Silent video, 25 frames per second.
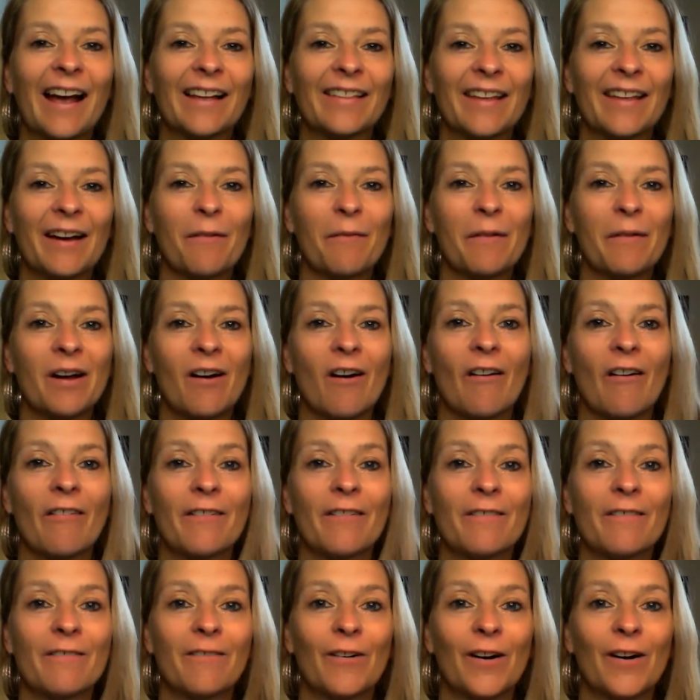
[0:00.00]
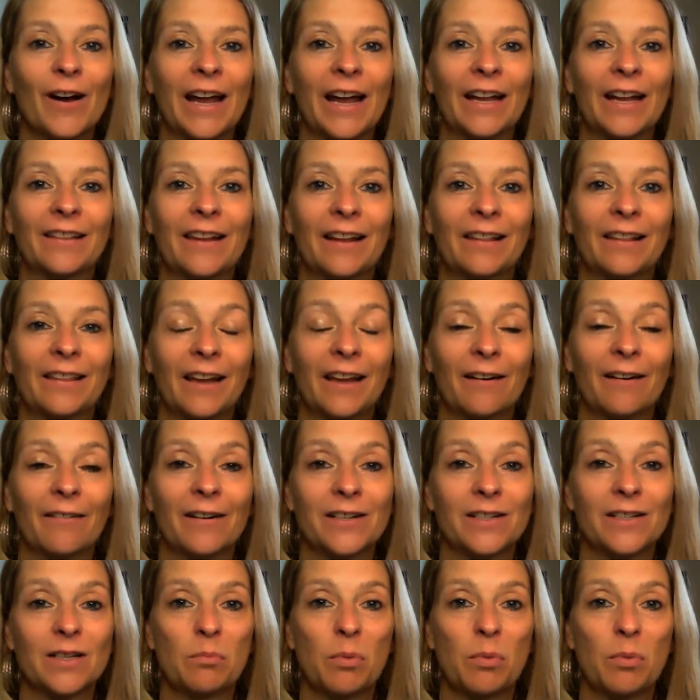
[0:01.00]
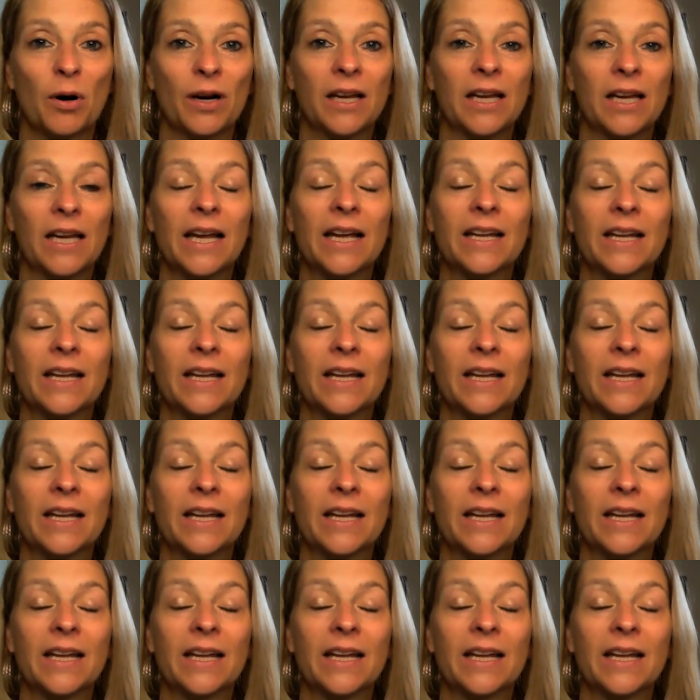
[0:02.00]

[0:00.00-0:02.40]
that we often forget that there is a body,